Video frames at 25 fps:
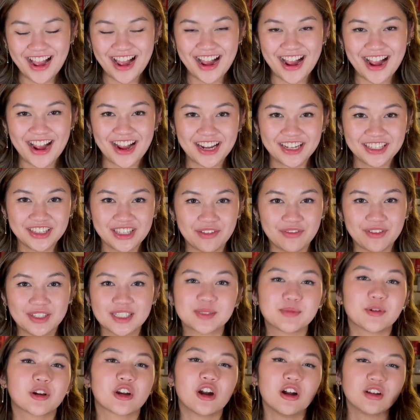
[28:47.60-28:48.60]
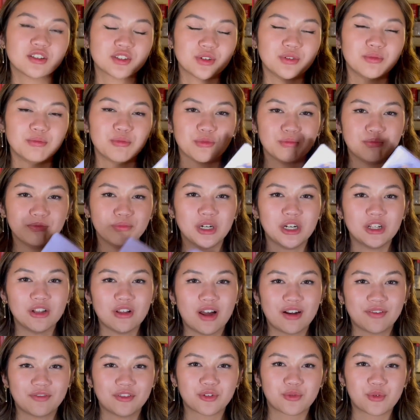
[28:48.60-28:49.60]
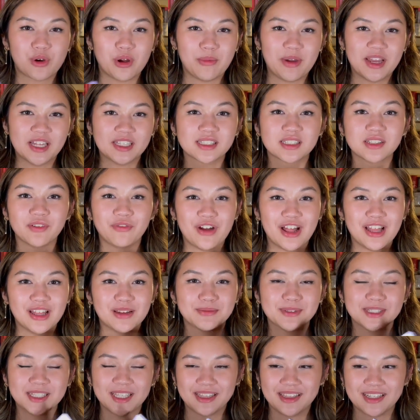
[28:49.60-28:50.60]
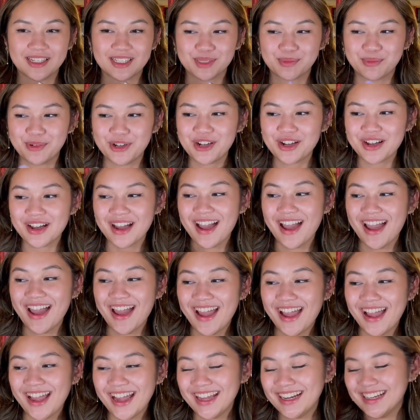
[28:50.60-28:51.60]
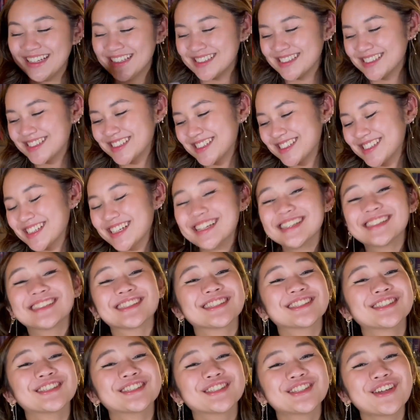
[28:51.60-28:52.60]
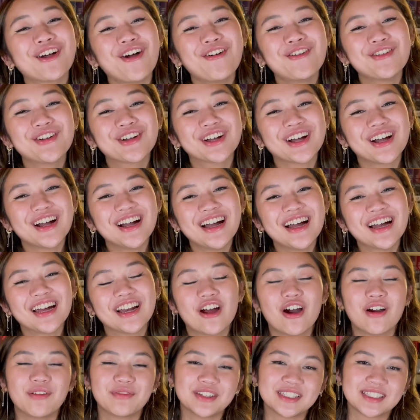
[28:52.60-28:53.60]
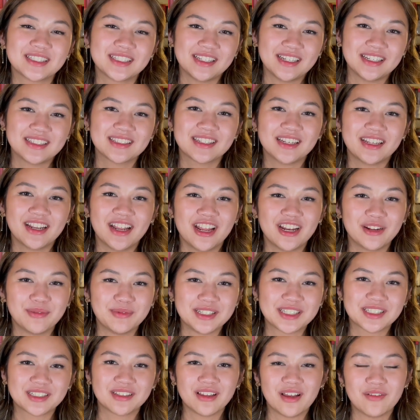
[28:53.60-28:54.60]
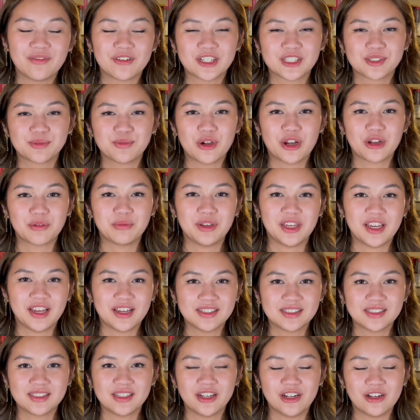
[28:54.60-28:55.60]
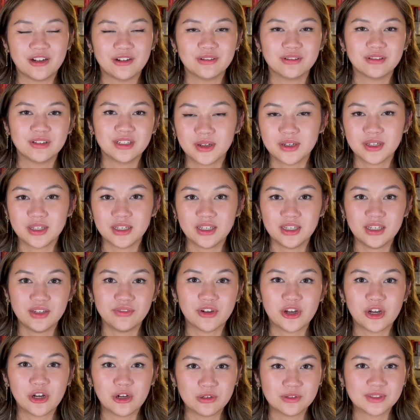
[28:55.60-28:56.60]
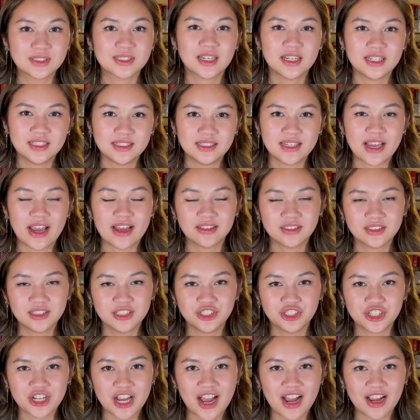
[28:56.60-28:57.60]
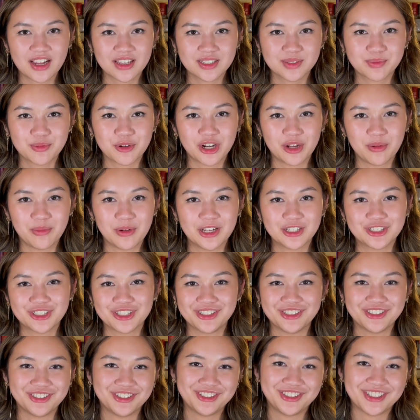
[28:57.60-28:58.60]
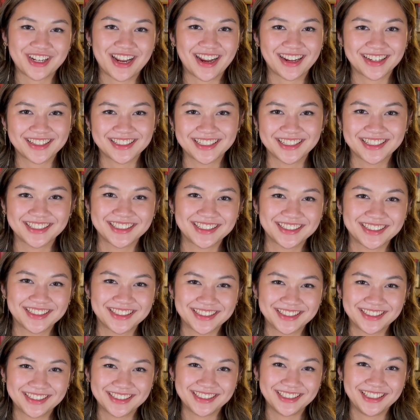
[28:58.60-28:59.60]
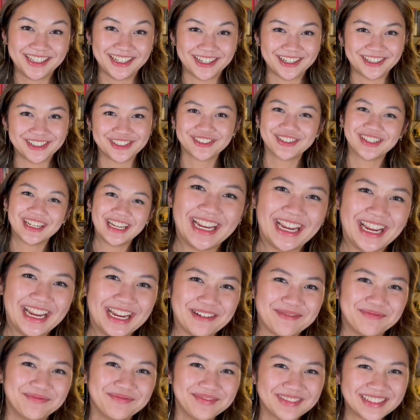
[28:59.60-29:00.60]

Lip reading: I love this book. Also, a lot of the romance develops in this book, and it's so good. Obviously, it's an enemies to lovers book because, you know, Eva owes a debt to Jax pretty much, and Jax is, you know, him.